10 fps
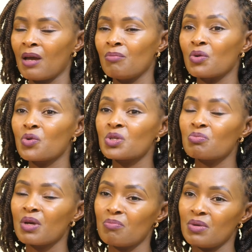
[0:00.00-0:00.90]
Because
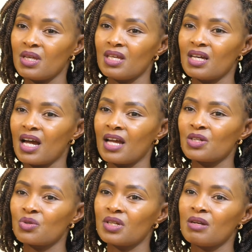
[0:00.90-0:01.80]
maybe I
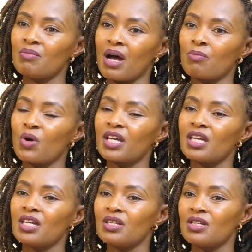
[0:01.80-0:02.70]
told him I'm
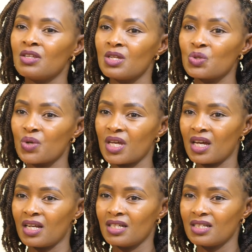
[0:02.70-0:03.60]
working this
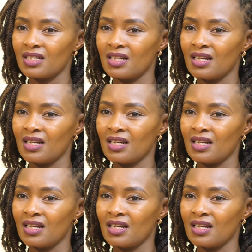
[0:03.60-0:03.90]
weekend